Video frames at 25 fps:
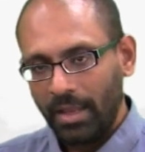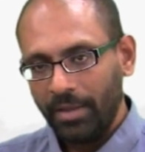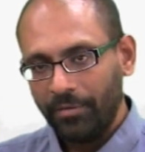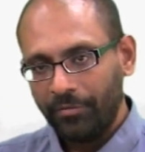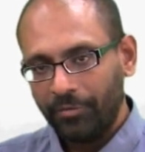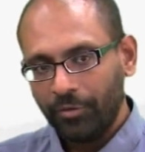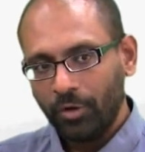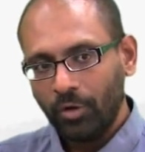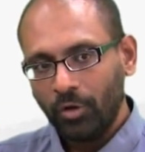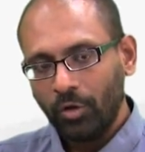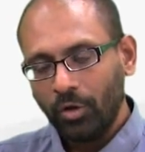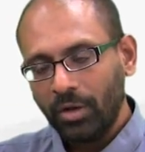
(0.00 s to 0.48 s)

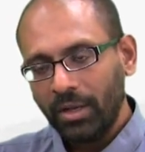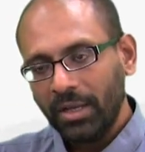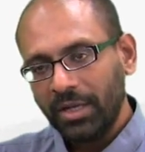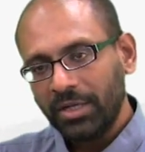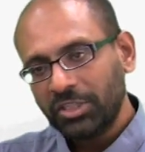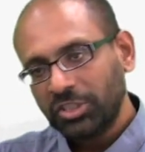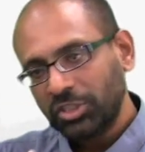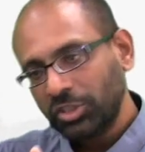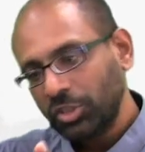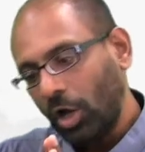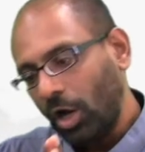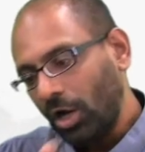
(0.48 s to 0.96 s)
if you look
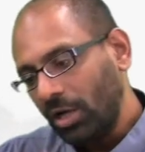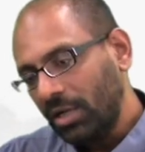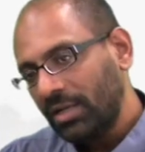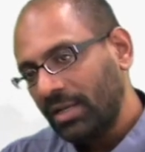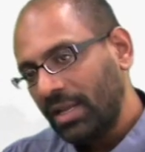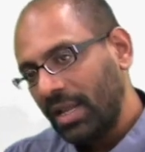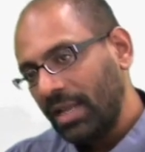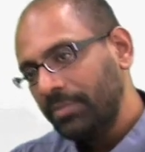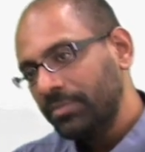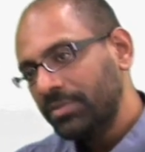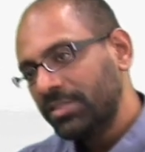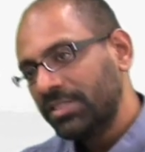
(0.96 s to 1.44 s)
in
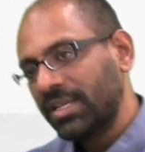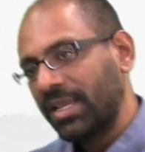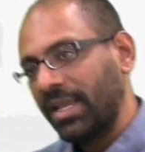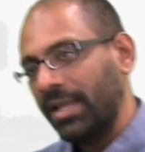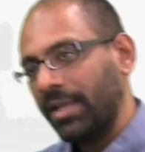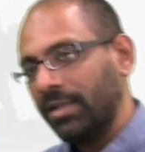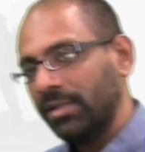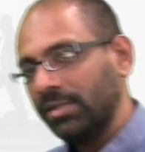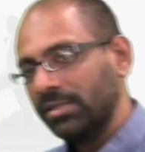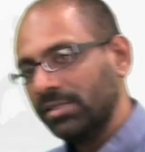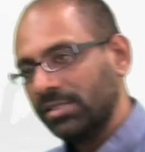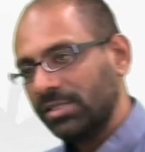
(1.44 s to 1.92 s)
short time
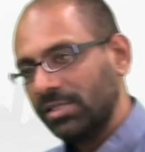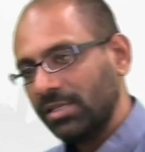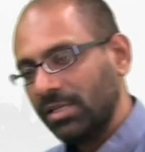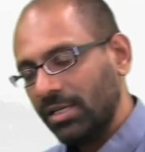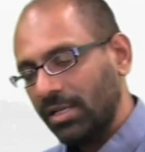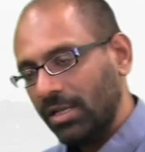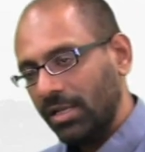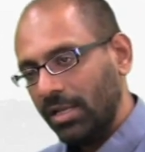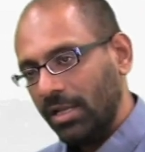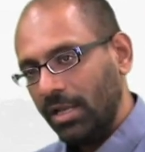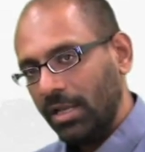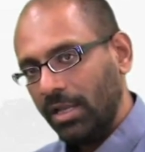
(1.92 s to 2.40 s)
scales,
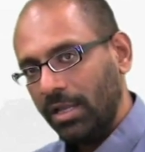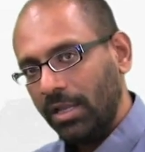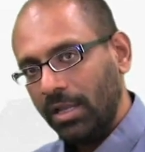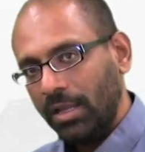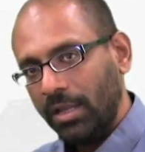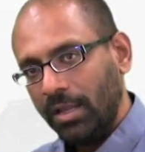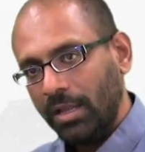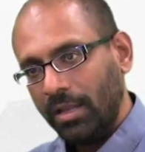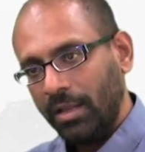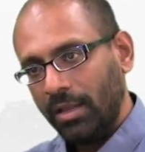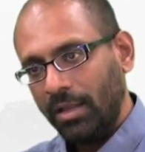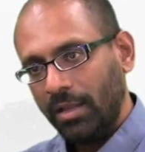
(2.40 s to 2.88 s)

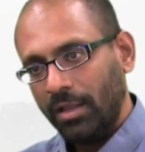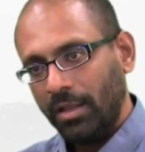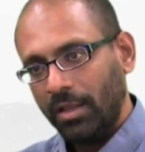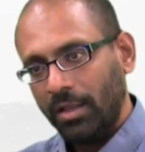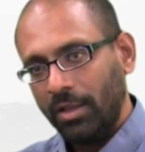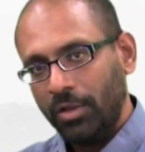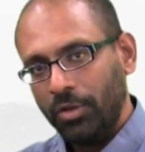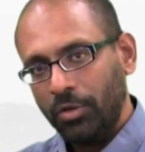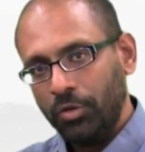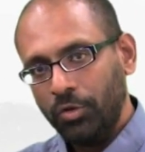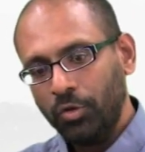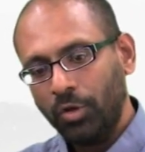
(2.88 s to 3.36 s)

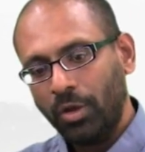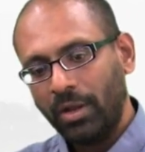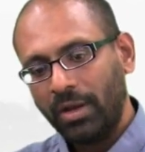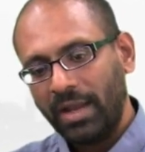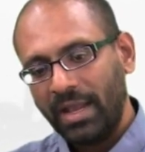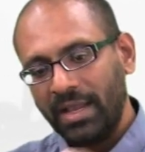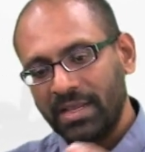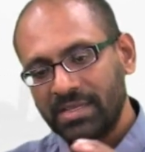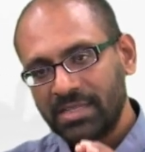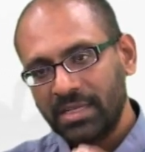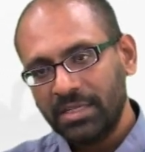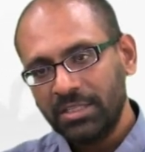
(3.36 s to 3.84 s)
you are
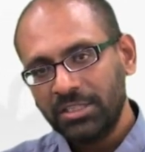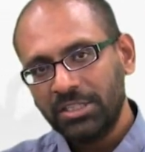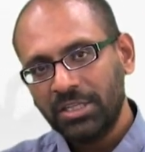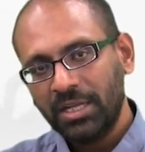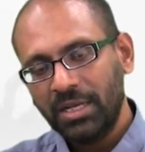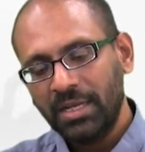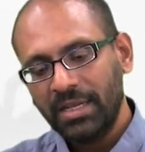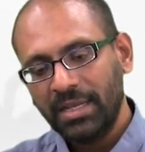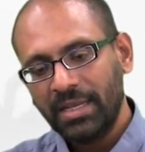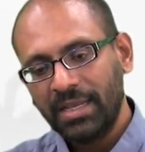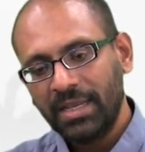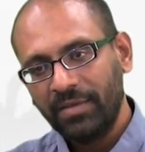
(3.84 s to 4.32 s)

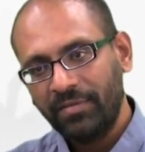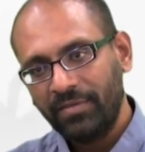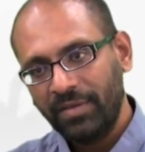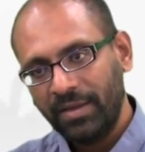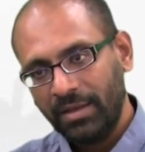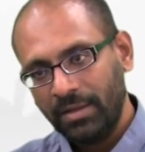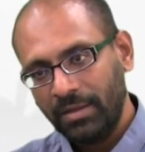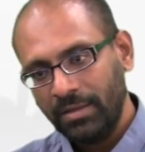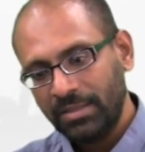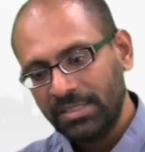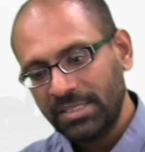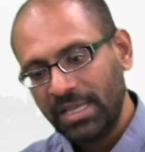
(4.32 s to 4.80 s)
essentially
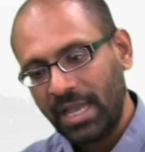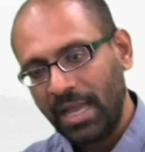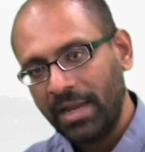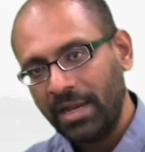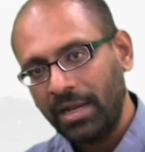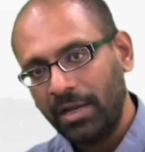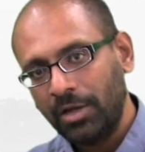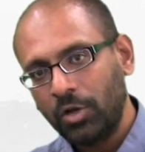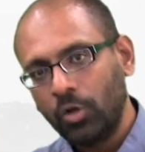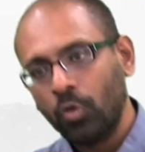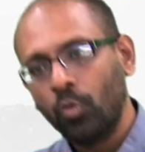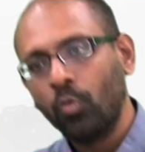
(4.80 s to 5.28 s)
giving
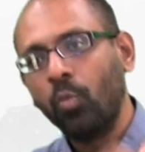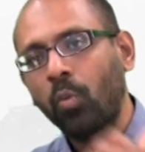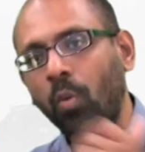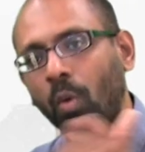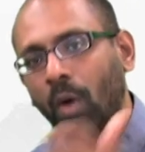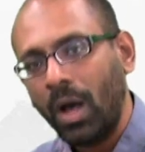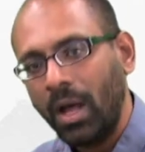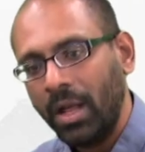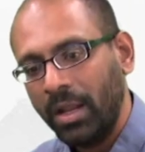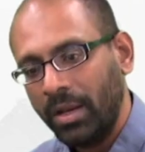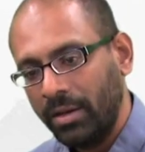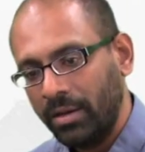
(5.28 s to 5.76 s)
channel to
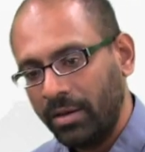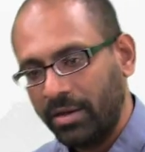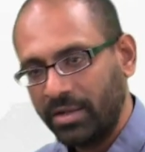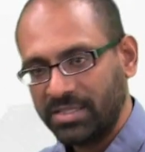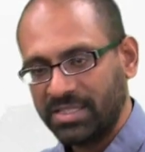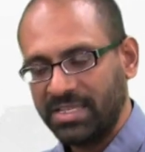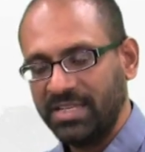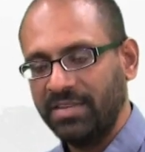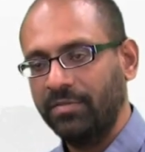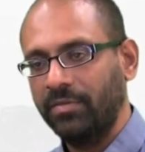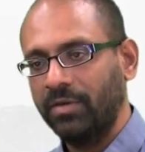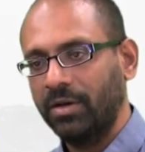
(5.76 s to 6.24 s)
one
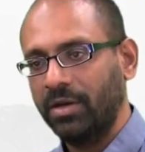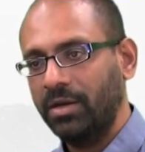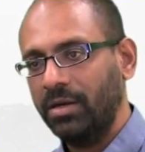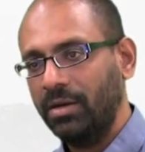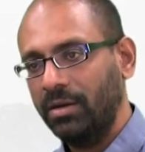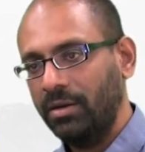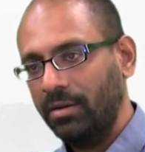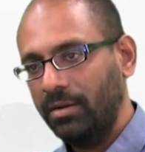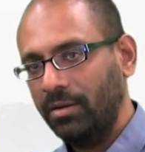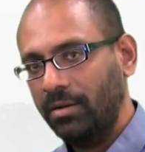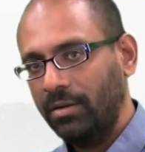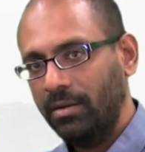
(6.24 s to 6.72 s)

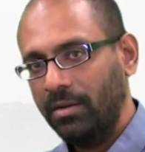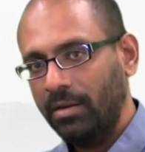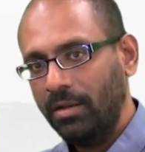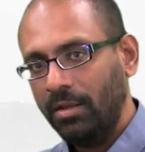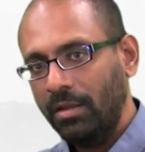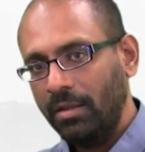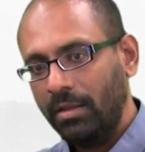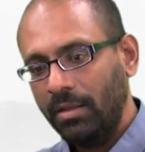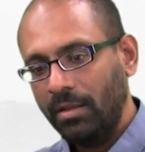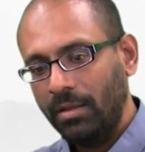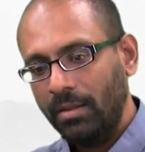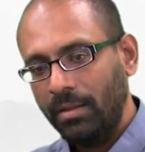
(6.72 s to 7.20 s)
receiver,
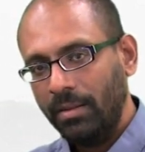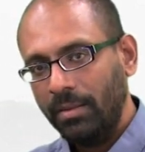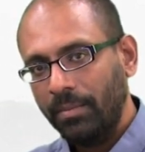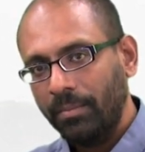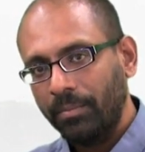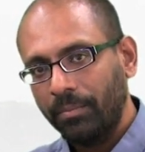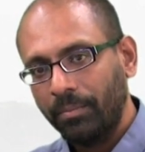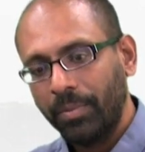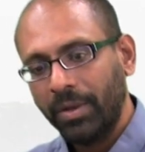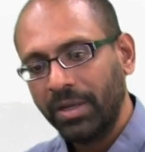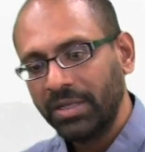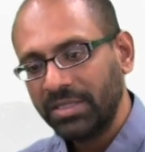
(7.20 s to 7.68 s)

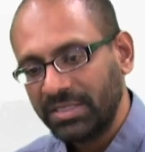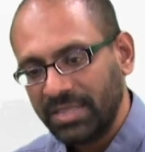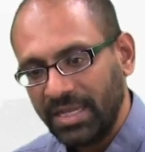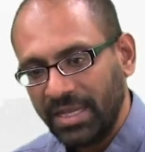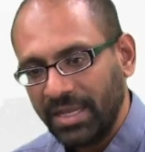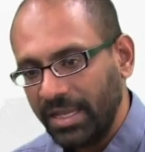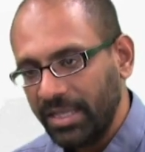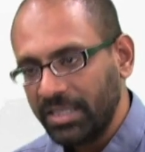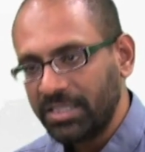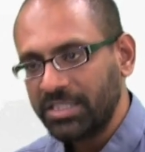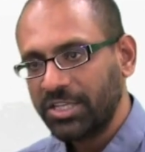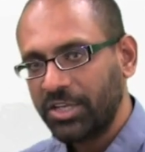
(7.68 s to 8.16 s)

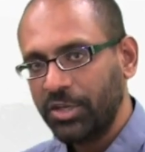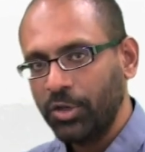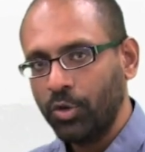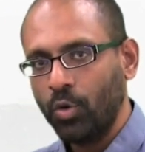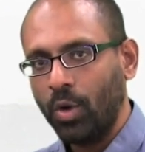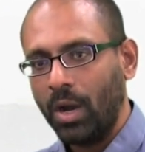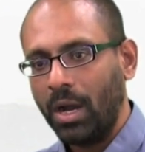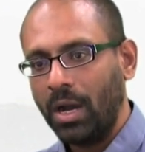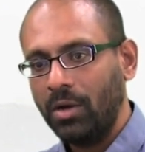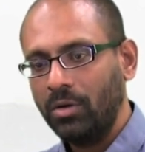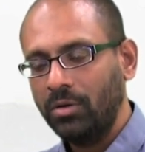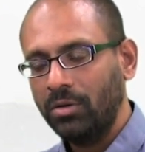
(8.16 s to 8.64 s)
bursting its
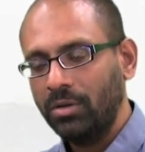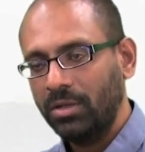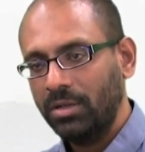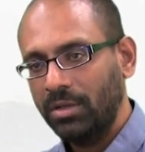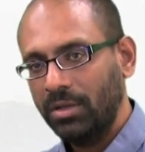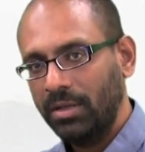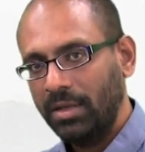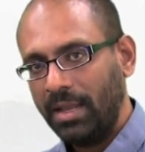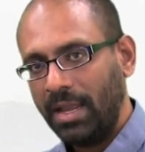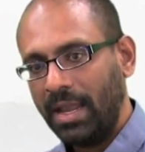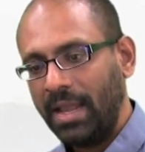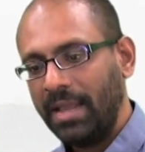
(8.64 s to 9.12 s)
queue out,
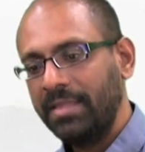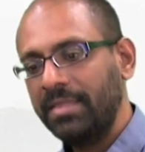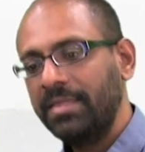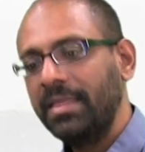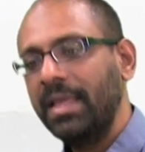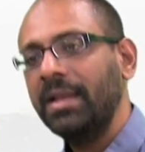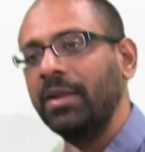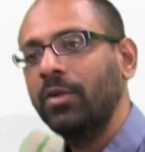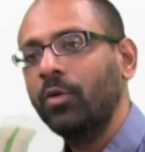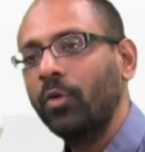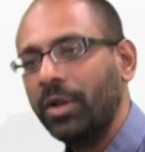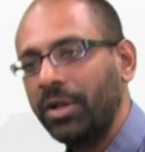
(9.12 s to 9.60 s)
and
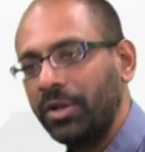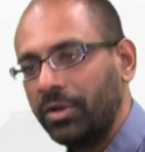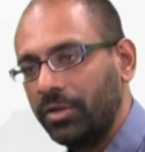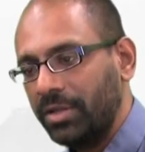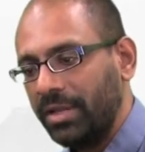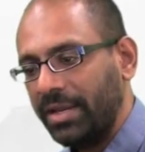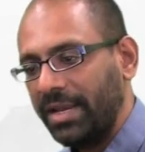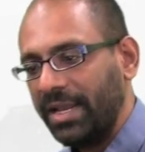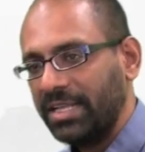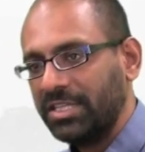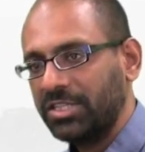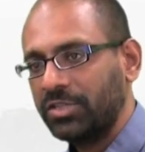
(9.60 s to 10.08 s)
then going to
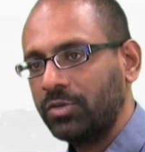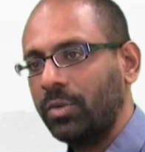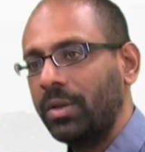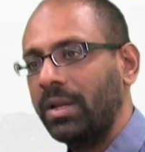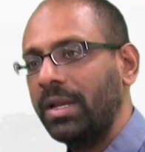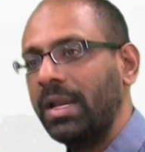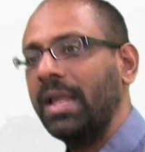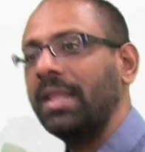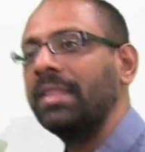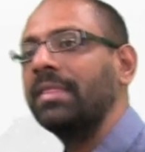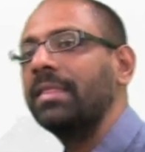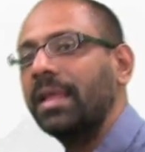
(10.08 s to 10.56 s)
the next
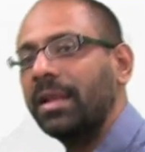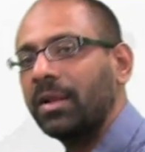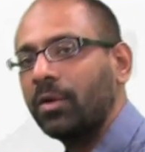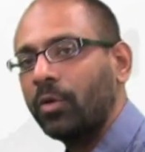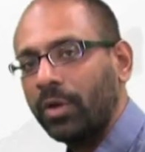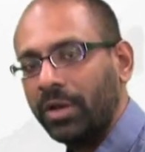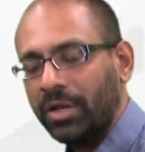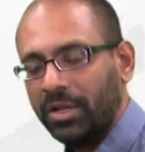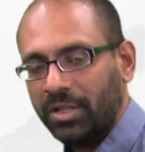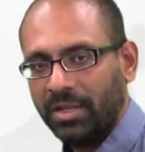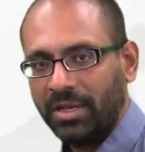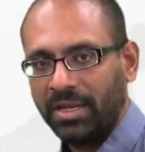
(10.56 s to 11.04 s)
one, and then
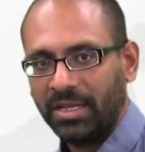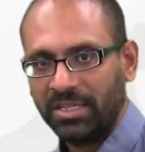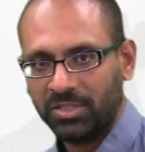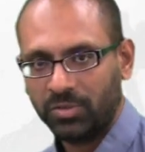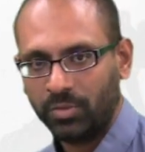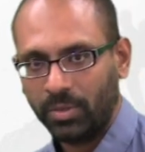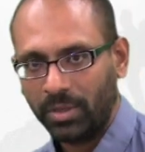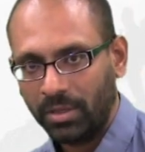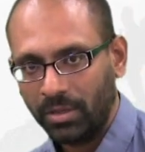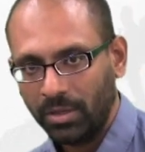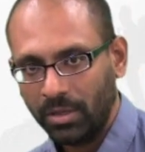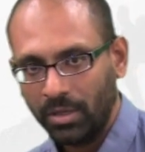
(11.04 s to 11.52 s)
going to the
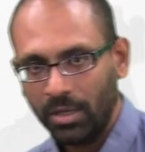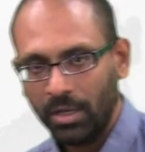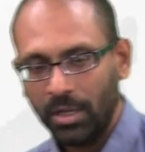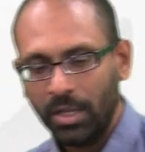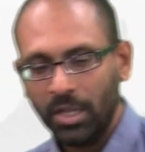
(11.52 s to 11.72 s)
next one.